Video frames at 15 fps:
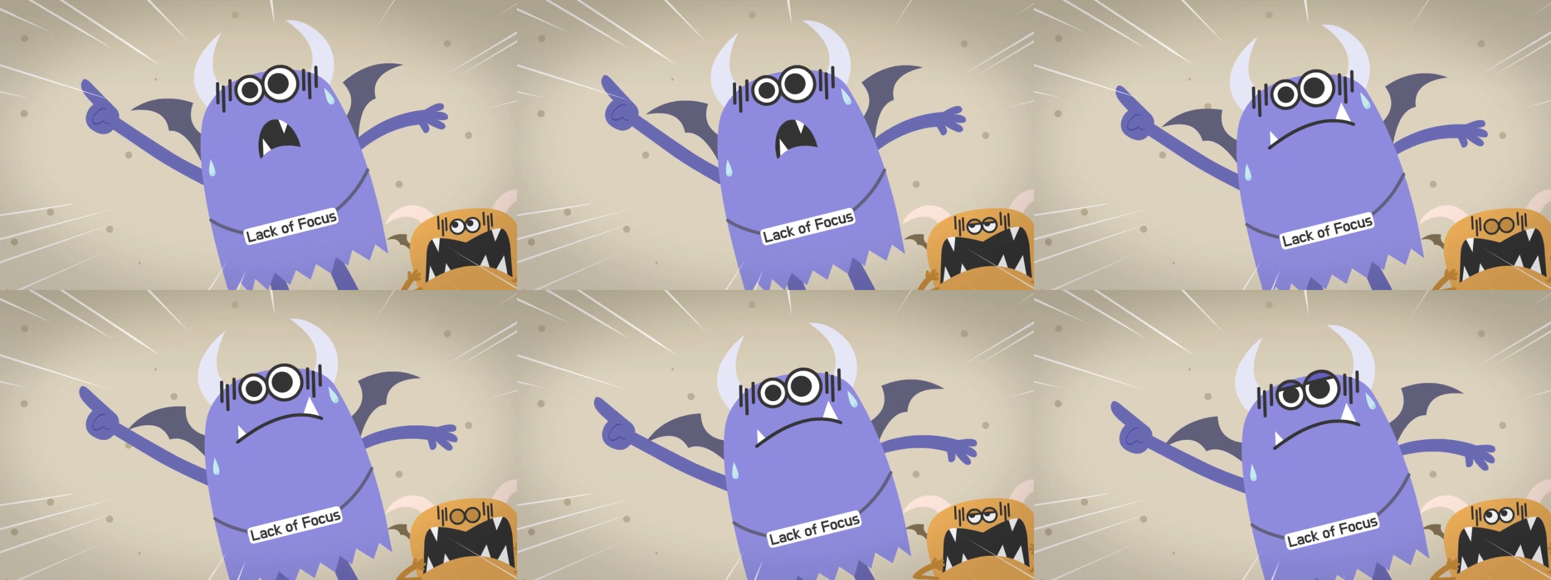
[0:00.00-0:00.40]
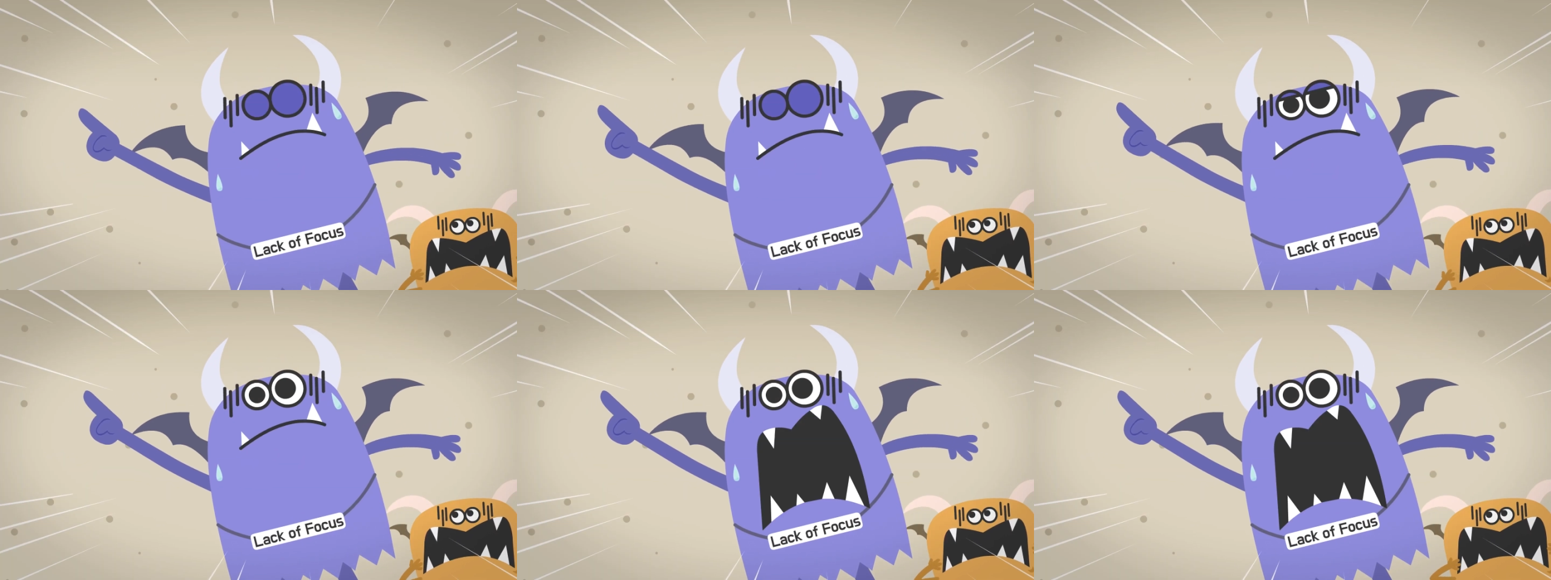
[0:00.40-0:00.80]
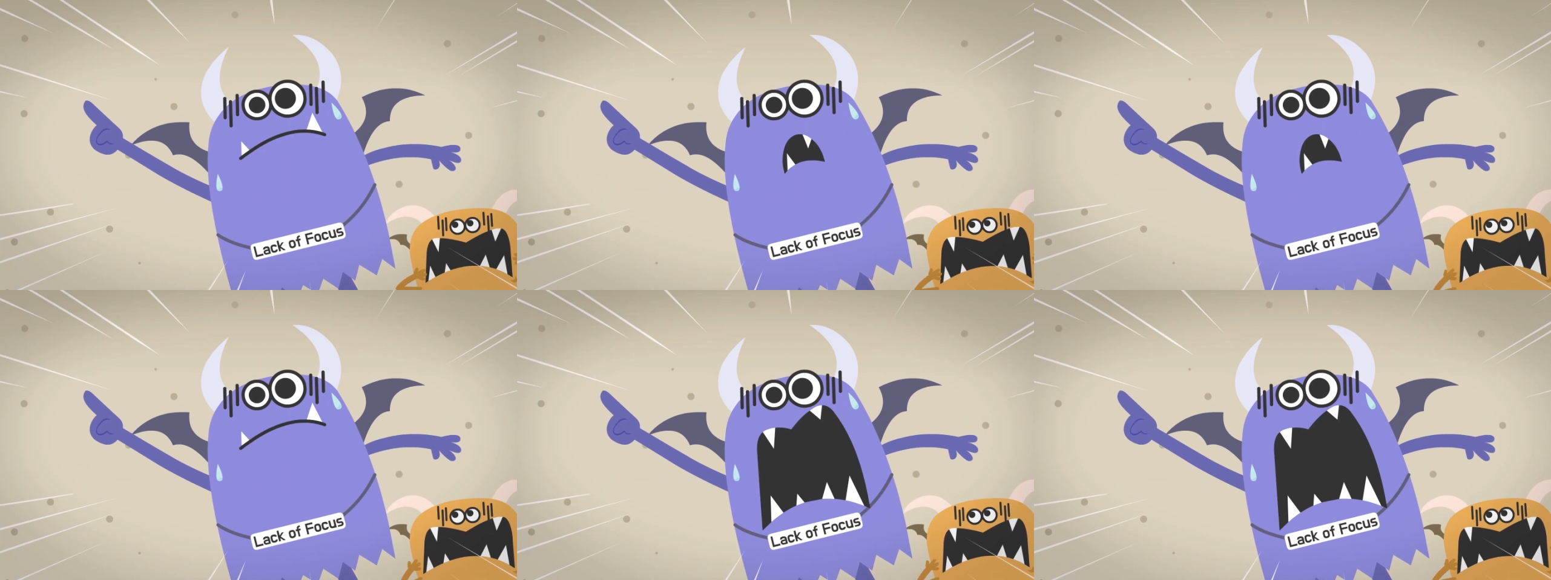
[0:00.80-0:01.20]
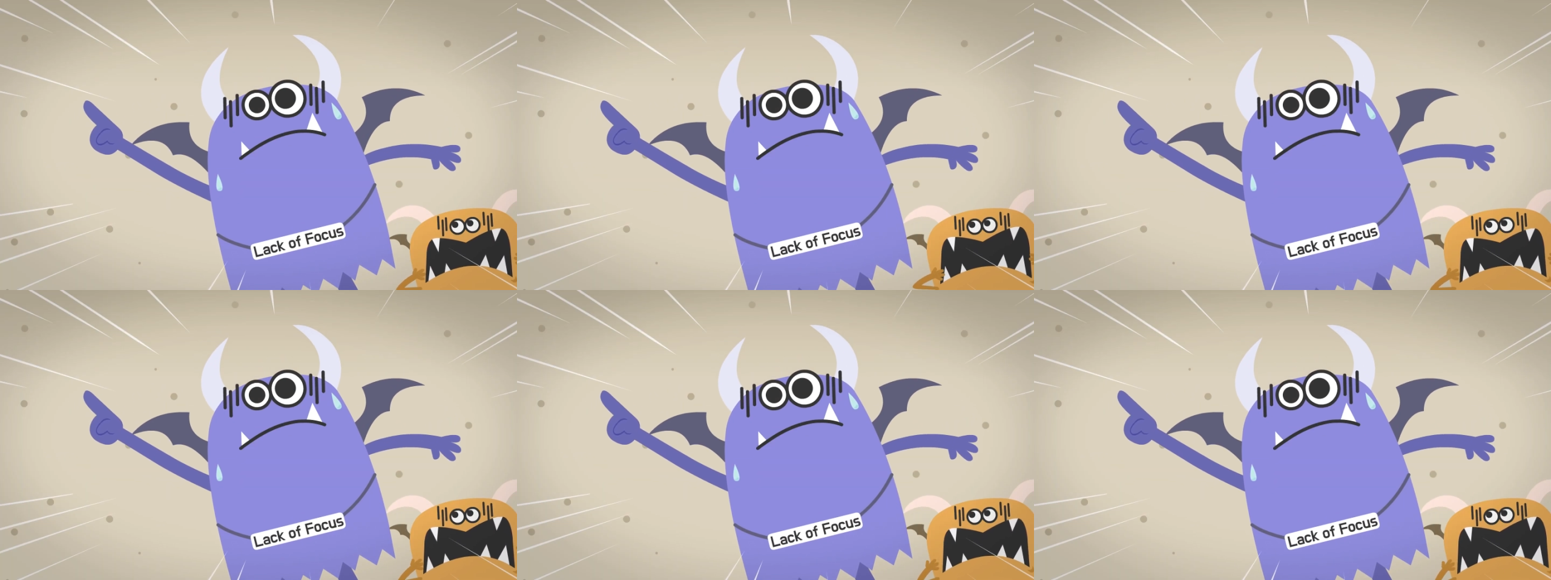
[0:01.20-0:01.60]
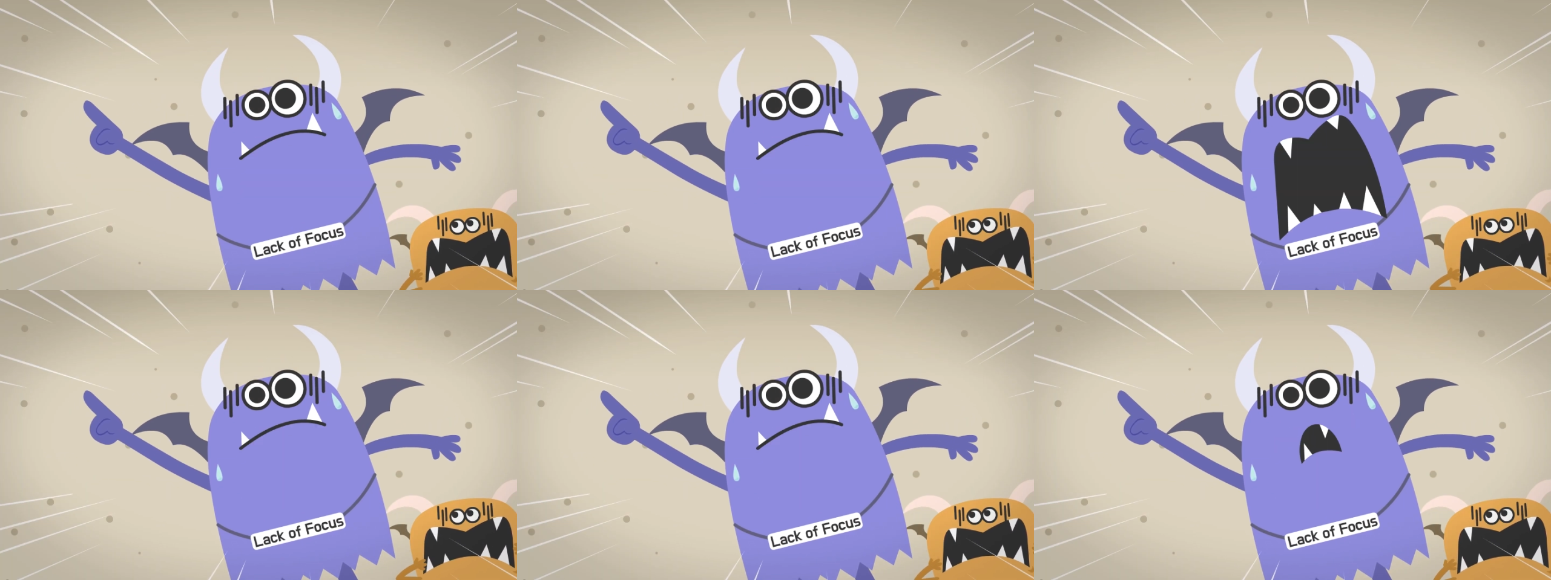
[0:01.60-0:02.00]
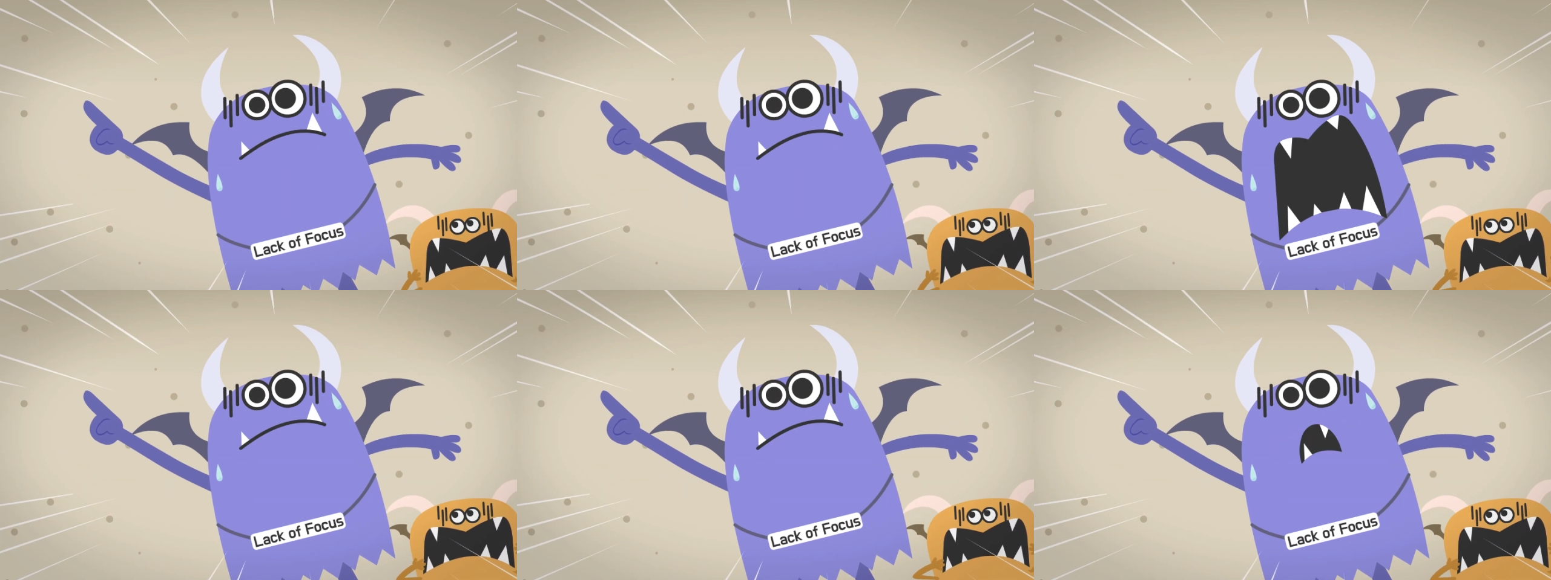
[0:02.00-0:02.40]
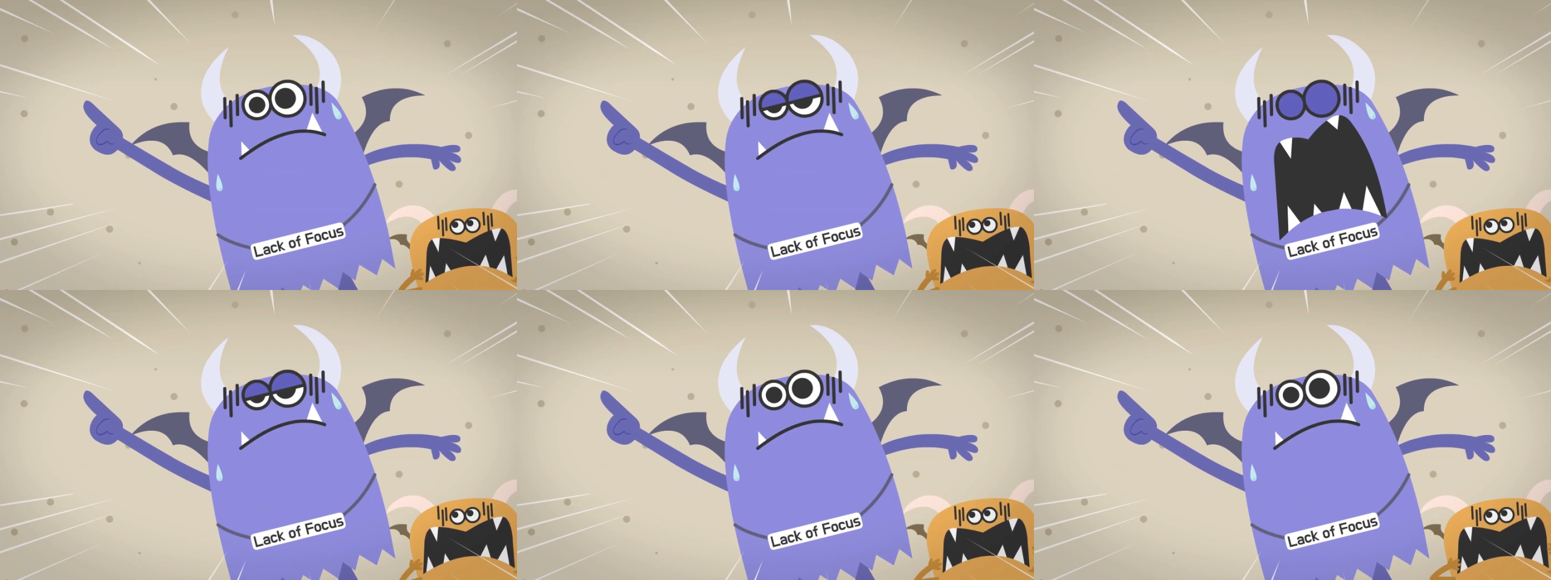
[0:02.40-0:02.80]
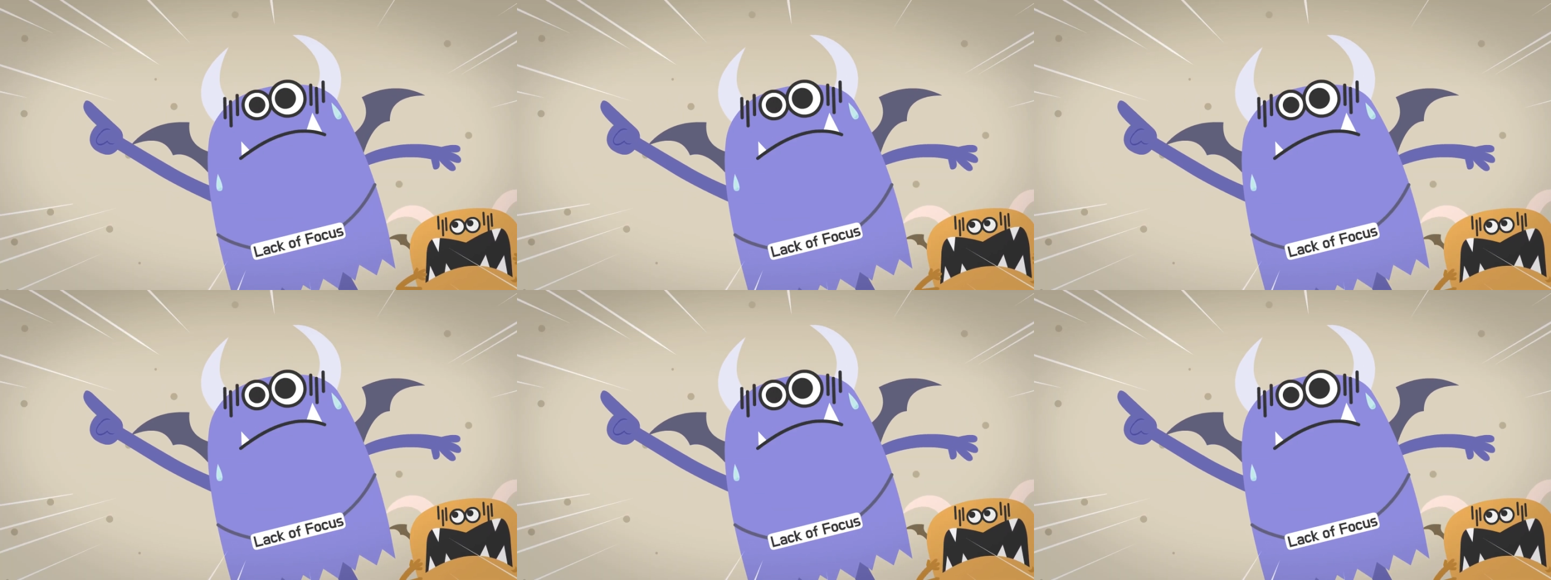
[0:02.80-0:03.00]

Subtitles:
Nobody's mouth can be seen.